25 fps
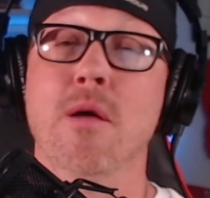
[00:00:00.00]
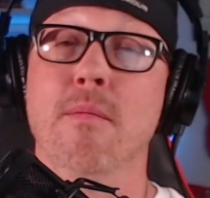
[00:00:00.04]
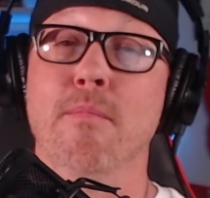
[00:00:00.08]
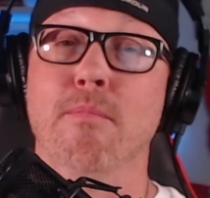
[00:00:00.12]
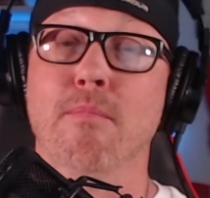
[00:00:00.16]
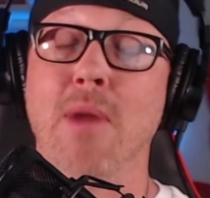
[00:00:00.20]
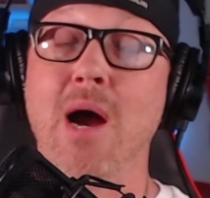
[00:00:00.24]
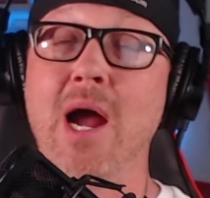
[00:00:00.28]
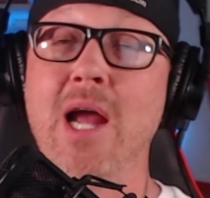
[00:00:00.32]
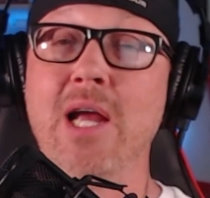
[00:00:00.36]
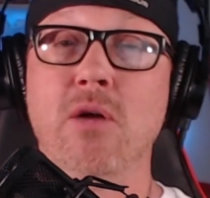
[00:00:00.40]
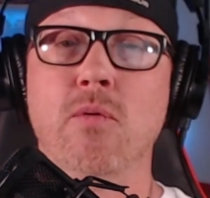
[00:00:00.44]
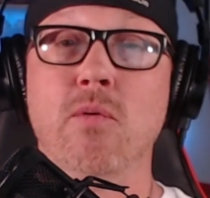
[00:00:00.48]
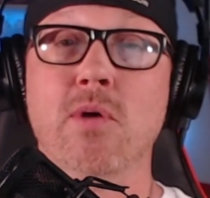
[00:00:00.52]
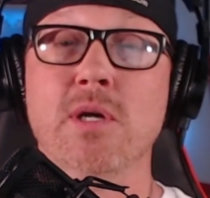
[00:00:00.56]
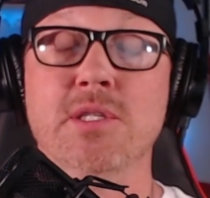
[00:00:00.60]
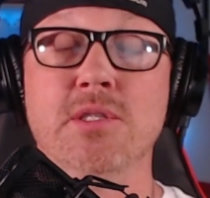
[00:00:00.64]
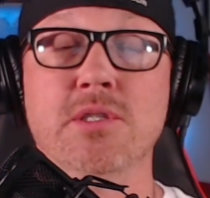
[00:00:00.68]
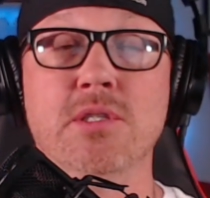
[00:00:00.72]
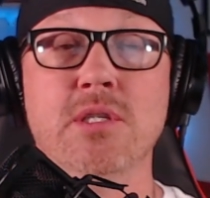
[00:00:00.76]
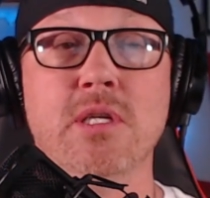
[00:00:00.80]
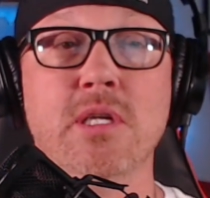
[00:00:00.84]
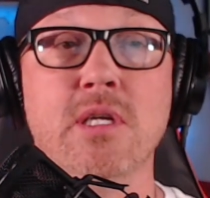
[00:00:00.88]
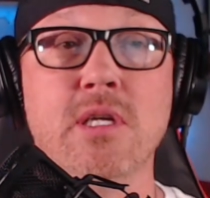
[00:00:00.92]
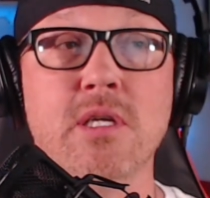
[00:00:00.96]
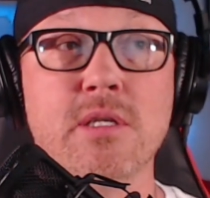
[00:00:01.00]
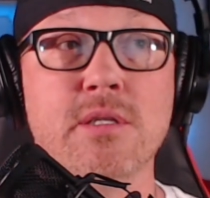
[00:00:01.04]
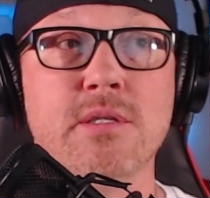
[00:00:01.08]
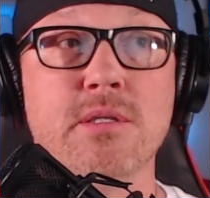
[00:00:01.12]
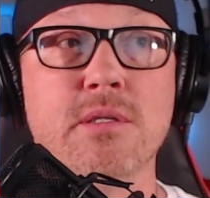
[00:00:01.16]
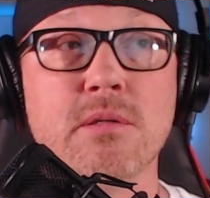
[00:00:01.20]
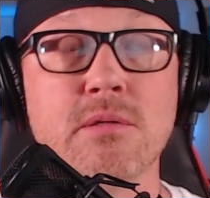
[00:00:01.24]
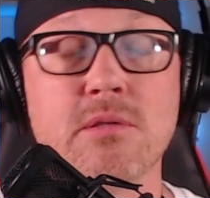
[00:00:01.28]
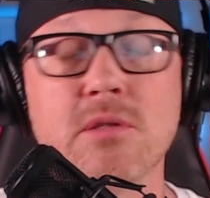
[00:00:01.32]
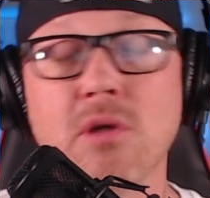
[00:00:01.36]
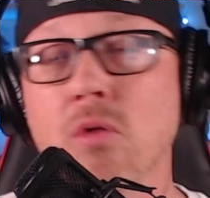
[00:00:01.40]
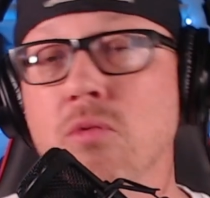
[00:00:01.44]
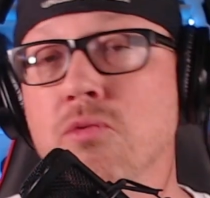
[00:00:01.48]
My question is
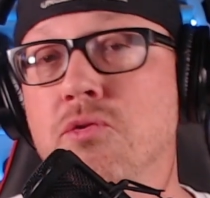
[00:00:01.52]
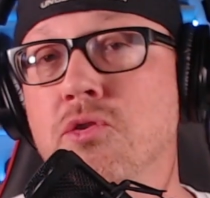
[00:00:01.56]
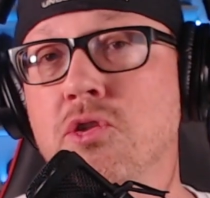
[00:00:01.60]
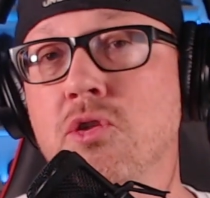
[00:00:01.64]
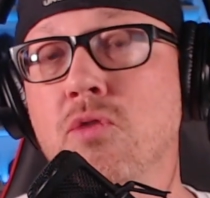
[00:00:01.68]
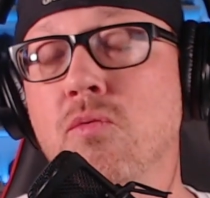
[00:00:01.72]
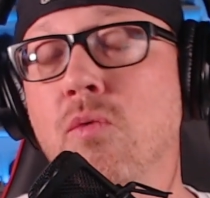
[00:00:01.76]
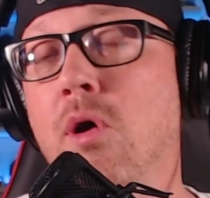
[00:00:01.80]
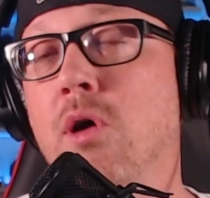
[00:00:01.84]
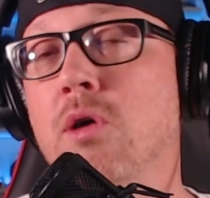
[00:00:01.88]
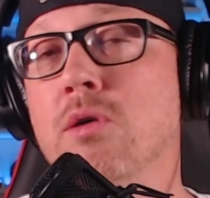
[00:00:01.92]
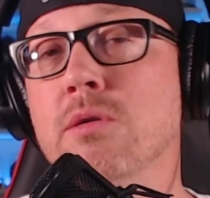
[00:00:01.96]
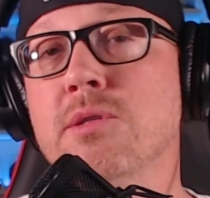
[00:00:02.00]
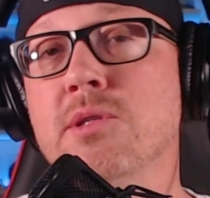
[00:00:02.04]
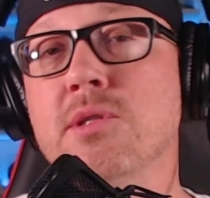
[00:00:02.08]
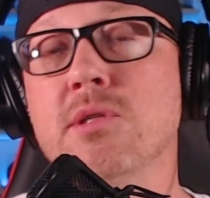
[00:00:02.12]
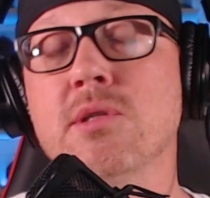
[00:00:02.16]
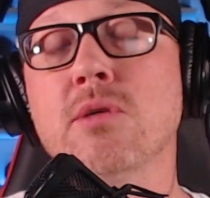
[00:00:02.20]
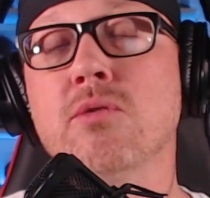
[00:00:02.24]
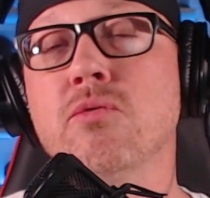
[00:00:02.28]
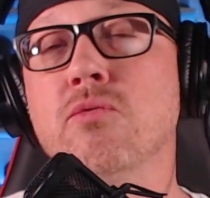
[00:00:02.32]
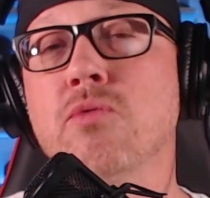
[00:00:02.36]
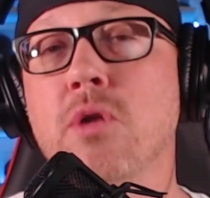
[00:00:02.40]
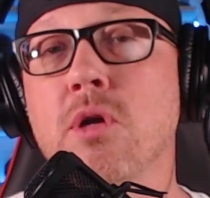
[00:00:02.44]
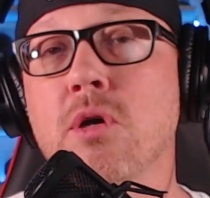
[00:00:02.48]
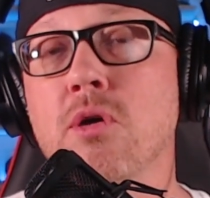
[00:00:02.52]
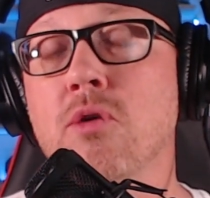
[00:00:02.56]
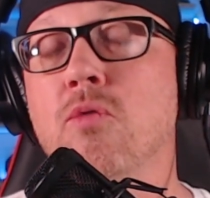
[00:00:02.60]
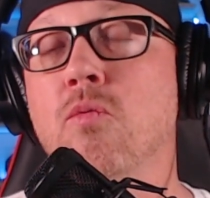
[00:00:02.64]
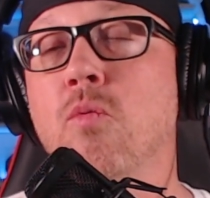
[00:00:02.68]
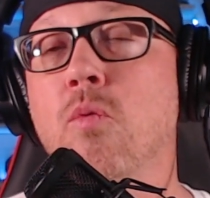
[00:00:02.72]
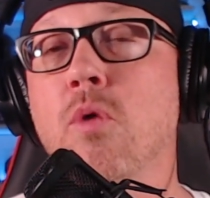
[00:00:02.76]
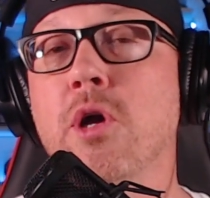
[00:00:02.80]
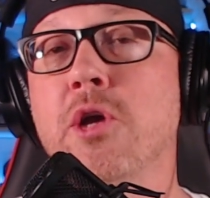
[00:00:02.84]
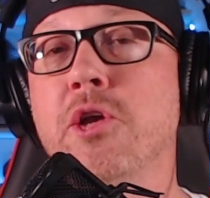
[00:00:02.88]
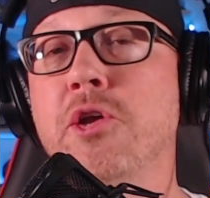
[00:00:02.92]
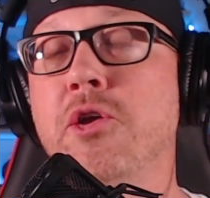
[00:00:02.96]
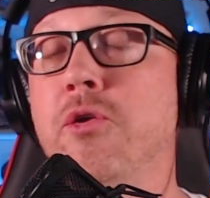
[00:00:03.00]
don't you also know
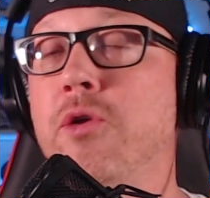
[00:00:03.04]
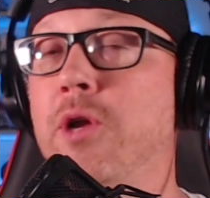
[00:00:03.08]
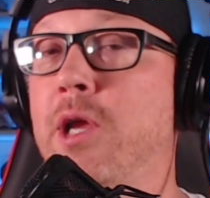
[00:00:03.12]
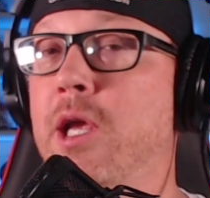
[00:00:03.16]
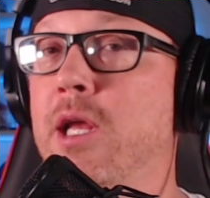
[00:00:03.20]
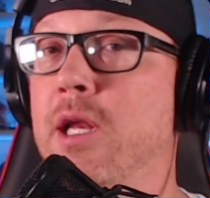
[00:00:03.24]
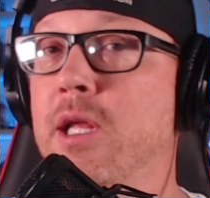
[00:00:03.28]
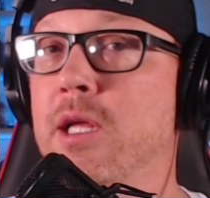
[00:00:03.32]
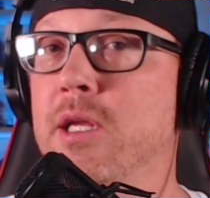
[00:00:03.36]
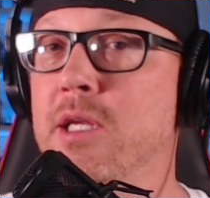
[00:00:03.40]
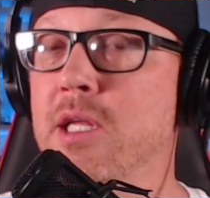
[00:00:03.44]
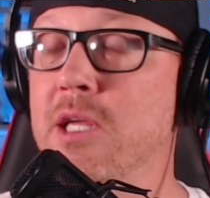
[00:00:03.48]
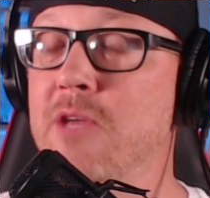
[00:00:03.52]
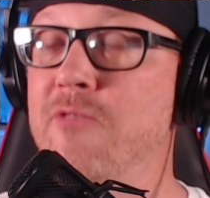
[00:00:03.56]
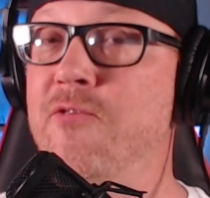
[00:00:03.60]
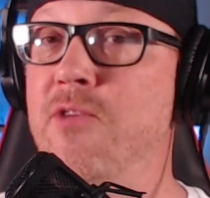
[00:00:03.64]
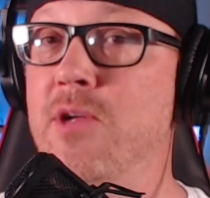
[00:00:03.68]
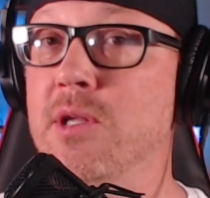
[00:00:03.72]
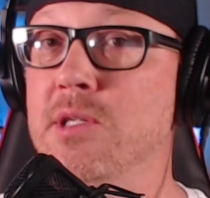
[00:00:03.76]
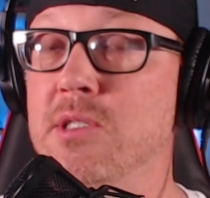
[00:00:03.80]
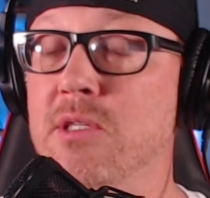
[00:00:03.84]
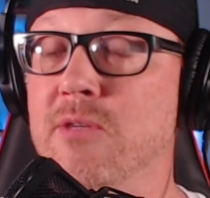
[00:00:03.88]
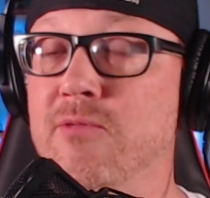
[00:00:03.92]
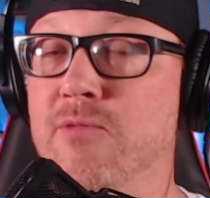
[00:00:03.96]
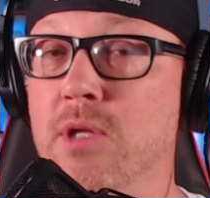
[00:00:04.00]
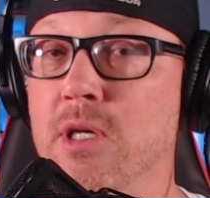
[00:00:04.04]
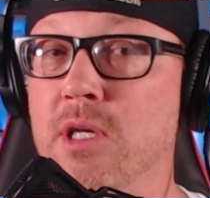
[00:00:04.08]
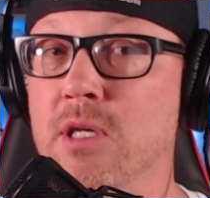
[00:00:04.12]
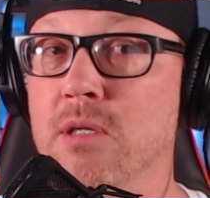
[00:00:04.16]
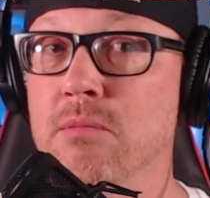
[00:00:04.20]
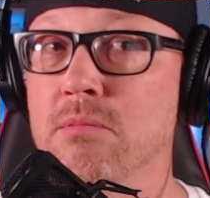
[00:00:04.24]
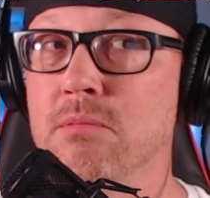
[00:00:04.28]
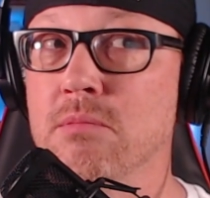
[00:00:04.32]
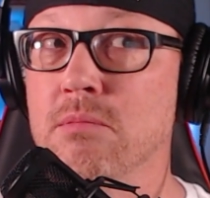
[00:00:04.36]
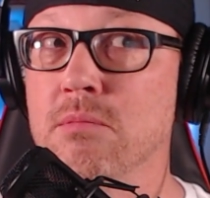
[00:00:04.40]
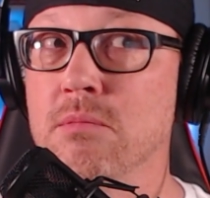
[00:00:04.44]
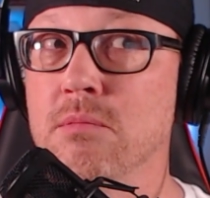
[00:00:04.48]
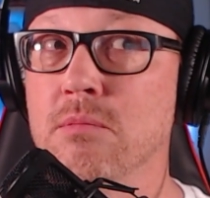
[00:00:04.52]
what you're getting defensively,
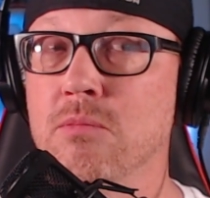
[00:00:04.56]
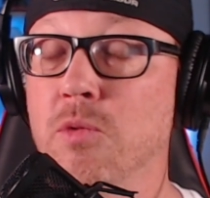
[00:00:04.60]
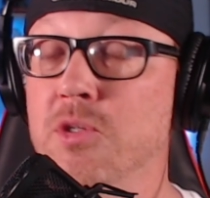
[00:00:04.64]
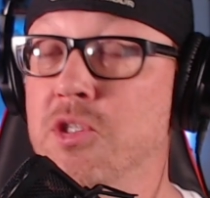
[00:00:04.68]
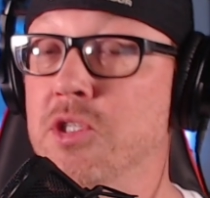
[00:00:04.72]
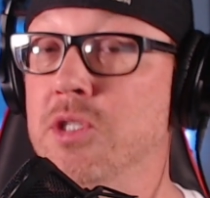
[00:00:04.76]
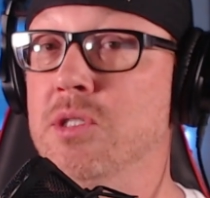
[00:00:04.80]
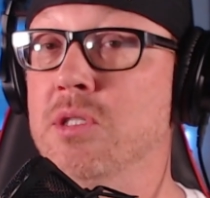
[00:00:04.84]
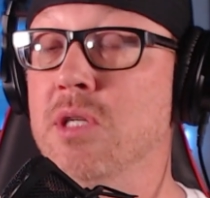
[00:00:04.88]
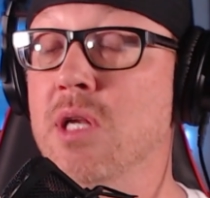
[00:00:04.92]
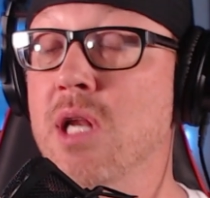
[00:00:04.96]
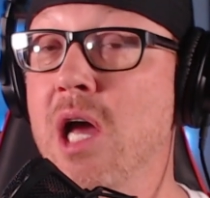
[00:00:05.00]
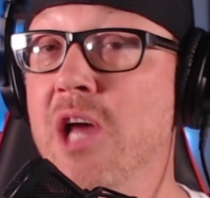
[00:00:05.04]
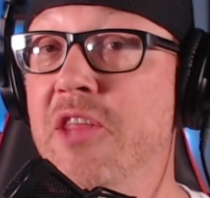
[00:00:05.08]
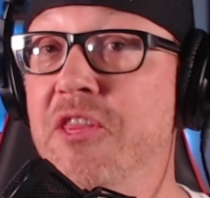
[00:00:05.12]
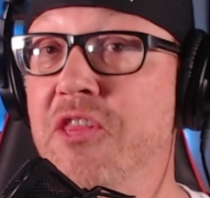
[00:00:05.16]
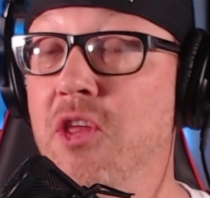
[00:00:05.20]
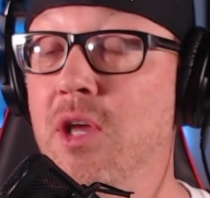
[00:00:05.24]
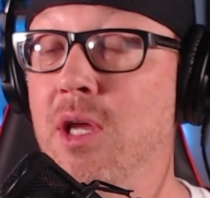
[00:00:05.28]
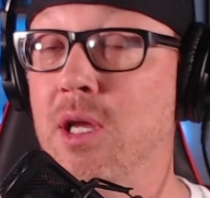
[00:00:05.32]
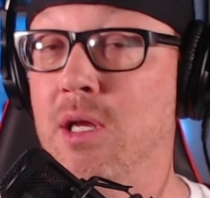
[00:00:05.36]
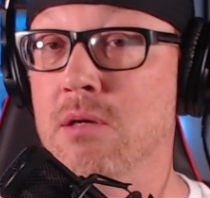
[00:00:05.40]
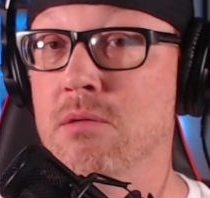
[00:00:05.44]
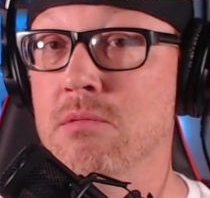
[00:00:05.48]
which is nothing?